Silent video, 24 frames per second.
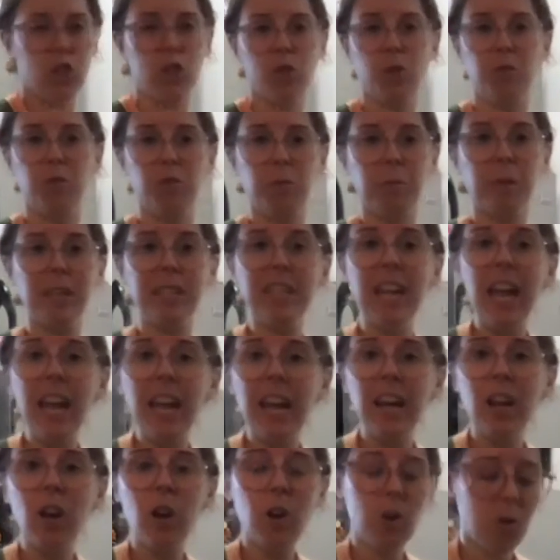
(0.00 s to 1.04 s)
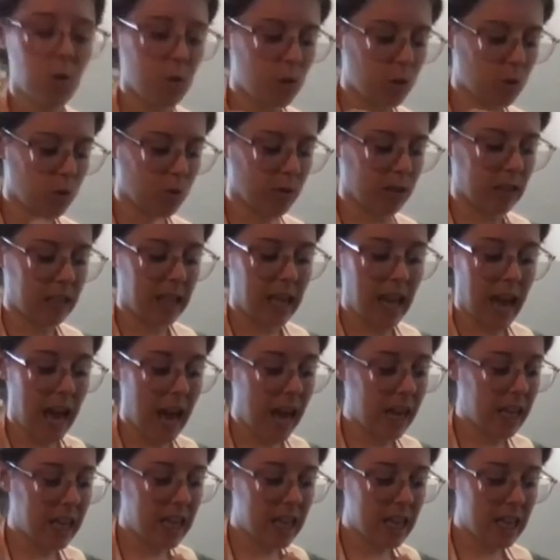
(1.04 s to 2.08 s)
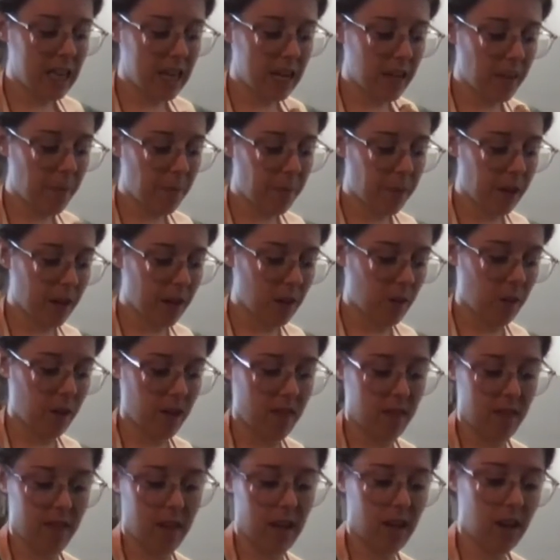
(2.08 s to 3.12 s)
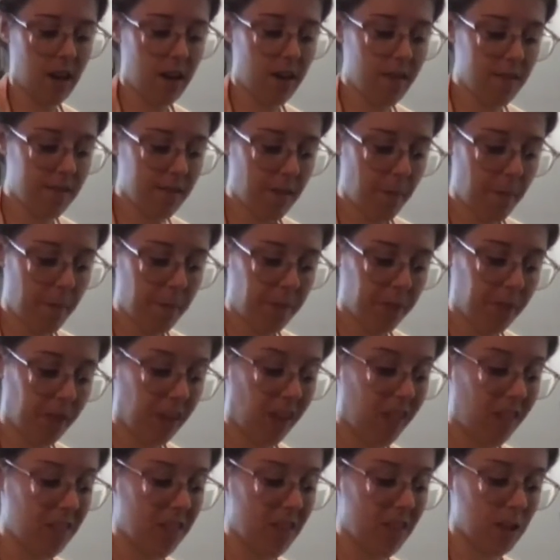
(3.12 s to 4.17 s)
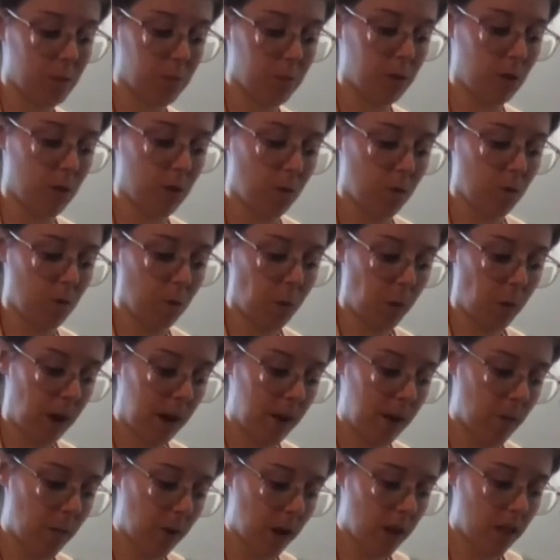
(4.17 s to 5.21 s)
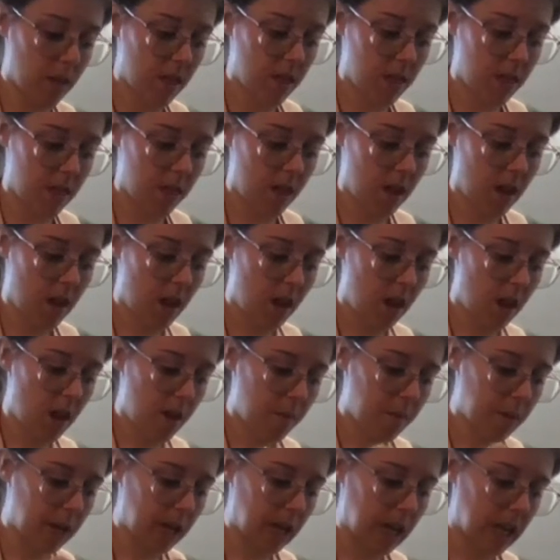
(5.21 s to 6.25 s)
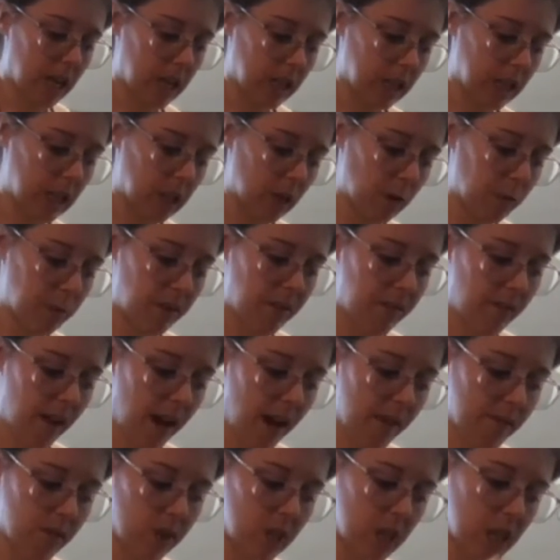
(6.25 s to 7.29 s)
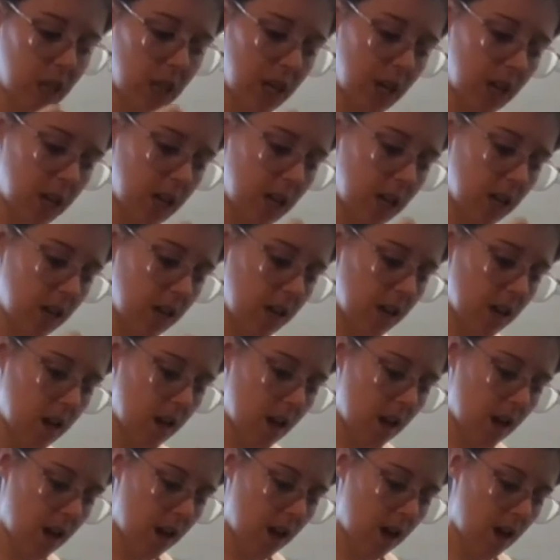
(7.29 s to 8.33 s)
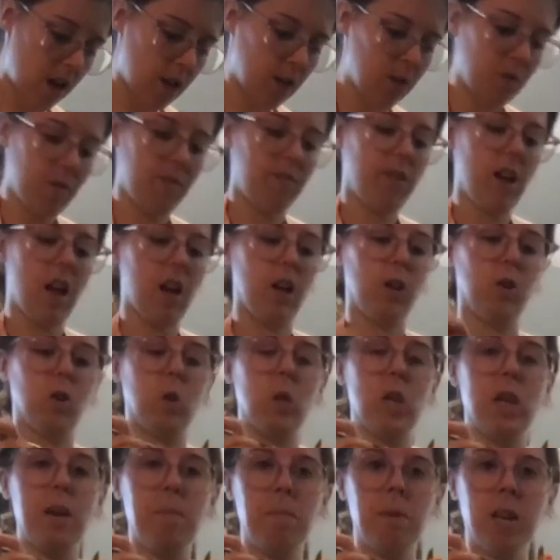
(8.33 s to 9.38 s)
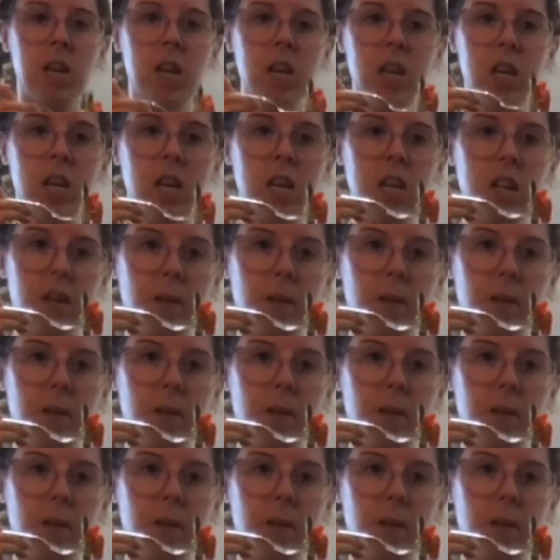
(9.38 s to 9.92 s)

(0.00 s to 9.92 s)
over potatoes, really anything that you can think of. This would go great with. Get a little bit of everything. So I've got a green bean,